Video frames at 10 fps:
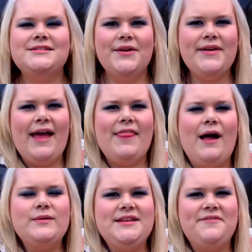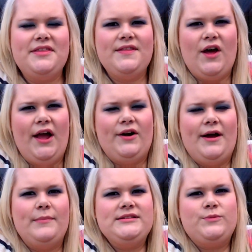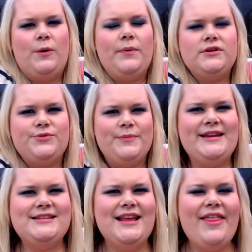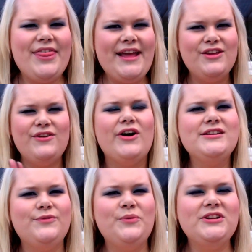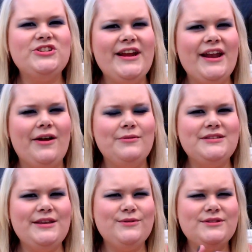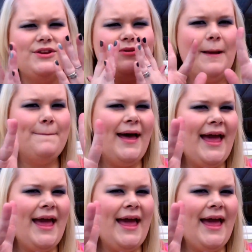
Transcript: So yeah, that was everything that I got in my swap box from Lisa. Thank you guys for watching, and I will see you all soon.